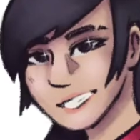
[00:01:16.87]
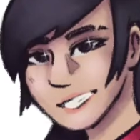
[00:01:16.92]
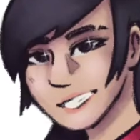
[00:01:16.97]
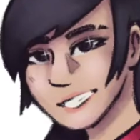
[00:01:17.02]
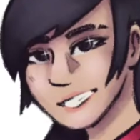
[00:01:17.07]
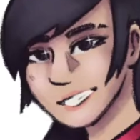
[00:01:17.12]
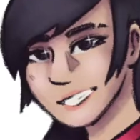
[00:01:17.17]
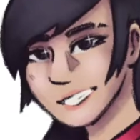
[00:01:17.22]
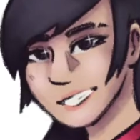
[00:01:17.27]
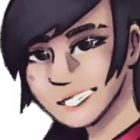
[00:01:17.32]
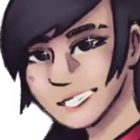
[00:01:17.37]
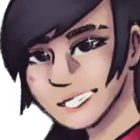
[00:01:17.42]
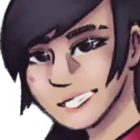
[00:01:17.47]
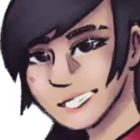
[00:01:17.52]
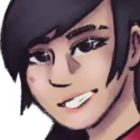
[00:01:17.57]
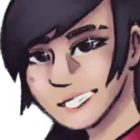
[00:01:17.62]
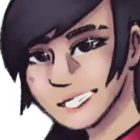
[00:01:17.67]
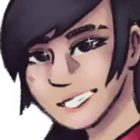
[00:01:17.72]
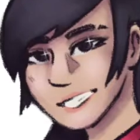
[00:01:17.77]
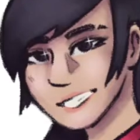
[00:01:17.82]

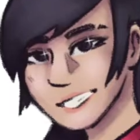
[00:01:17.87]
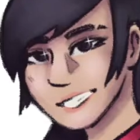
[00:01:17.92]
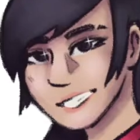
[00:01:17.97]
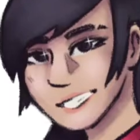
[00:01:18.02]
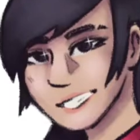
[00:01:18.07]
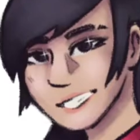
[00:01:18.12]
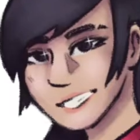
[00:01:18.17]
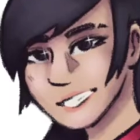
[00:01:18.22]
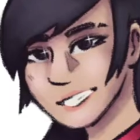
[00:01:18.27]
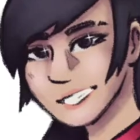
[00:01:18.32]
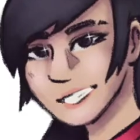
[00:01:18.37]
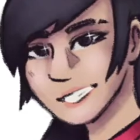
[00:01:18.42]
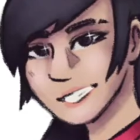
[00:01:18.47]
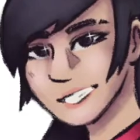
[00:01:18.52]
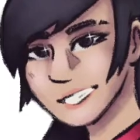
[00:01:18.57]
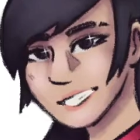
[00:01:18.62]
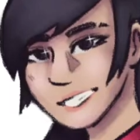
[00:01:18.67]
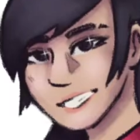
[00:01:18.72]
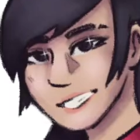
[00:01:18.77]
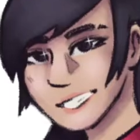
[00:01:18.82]

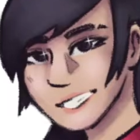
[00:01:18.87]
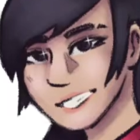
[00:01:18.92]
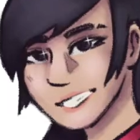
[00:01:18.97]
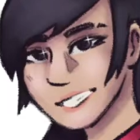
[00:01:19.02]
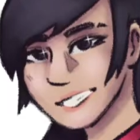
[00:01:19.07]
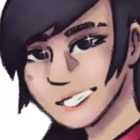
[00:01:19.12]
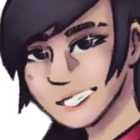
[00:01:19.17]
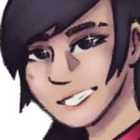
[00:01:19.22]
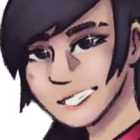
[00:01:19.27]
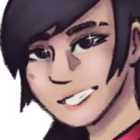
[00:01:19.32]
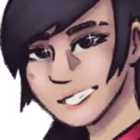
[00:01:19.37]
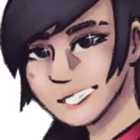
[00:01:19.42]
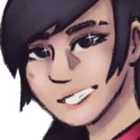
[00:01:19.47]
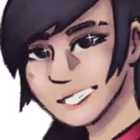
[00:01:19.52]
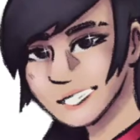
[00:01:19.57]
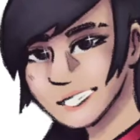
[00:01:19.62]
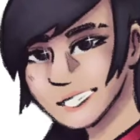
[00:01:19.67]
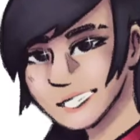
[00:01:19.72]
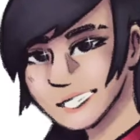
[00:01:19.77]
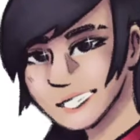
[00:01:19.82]

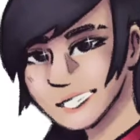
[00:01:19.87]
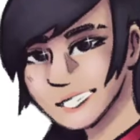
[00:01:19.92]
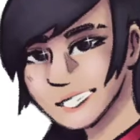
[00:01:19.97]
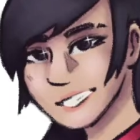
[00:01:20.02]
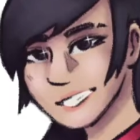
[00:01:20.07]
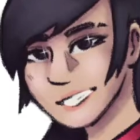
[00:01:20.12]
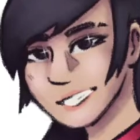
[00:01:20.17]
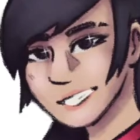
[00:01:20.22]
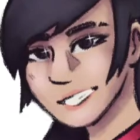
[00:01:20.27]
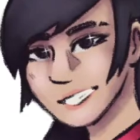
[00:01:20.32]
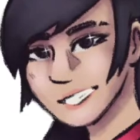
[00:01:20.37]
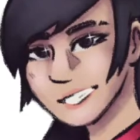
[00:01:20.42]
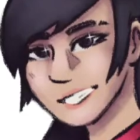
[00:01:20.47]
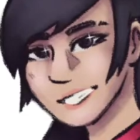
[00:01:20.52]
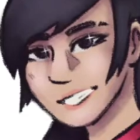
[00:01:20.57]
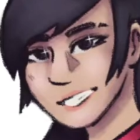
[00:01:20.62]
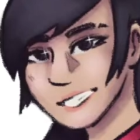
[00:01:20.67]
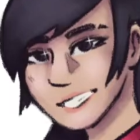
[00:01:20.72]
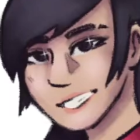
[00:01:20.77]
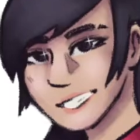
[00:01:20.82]

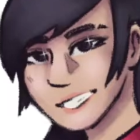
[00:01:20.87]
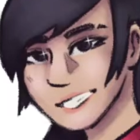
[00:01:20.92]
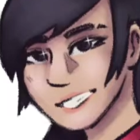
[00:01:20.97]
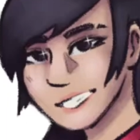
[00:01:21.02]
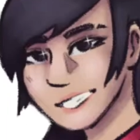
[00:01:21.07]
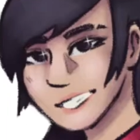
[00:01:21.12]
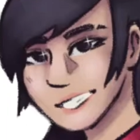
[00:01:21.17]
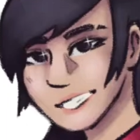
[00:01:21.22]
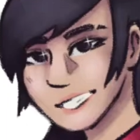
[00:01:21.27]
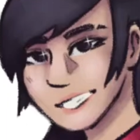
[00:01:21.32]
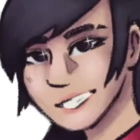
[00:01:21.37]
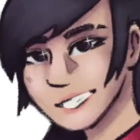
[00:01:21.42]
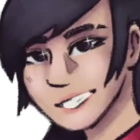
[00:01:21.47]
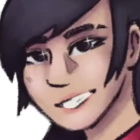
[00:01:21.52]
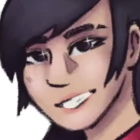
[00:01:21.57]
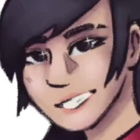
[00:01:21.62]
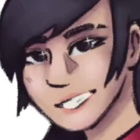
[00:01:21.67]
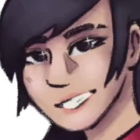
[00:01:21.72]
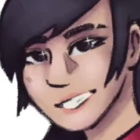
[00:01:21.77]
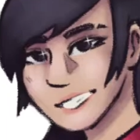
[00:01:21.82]

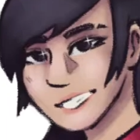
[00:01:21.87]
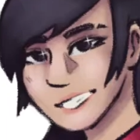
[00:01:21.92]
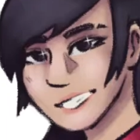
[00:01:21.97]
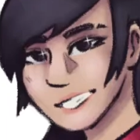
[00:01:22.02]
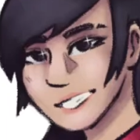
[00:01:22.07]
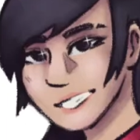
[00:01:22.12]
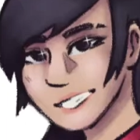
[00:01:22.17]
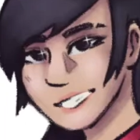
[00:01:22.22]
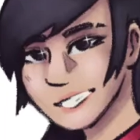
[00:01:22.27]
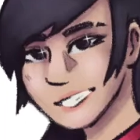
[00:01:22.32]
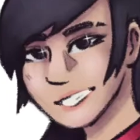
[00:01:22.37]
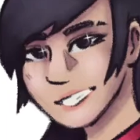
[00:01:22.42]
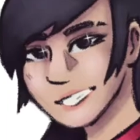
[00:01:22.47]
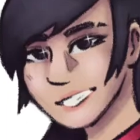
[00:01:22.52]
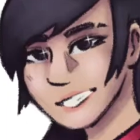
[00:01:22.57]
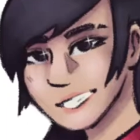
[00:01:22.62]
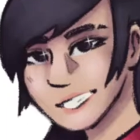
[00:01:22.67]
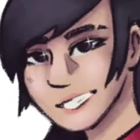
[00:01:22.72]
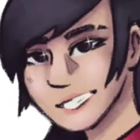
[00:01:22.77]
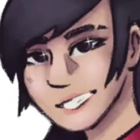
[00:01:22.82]

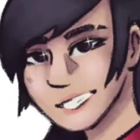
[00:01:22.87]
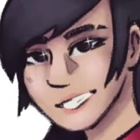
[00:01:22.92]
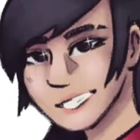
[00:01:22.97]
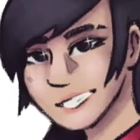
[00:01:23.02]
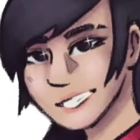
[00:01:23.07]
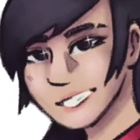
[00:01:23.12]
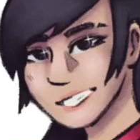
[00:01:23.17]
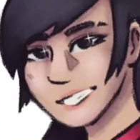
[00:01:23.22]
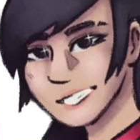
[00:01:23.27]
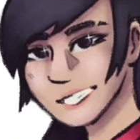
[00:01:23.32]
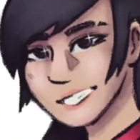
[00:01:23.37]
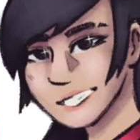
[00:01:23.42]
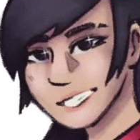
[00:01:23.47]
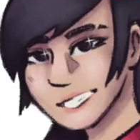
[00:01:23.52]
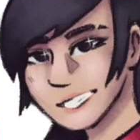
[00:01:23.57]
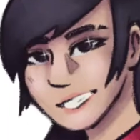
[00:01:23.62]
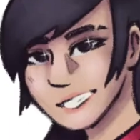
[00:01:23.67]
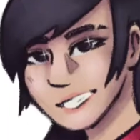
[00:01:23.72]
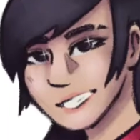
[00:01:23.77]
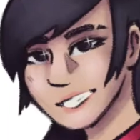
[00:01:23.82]

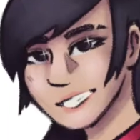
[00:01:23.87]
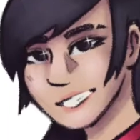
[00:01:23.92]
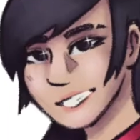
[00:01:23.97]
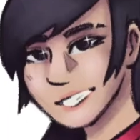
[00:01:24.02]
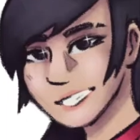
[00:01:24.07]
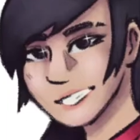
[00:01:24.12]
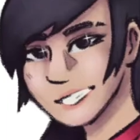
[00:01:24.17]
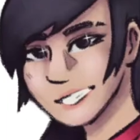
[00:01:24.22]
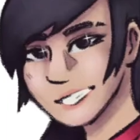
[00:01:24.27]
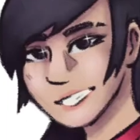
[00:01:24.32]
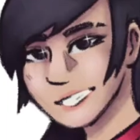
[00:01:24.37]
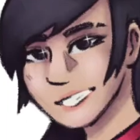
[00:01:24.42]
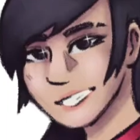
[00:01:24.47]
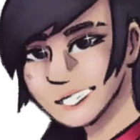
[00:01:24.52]
No one is speaking in this clip.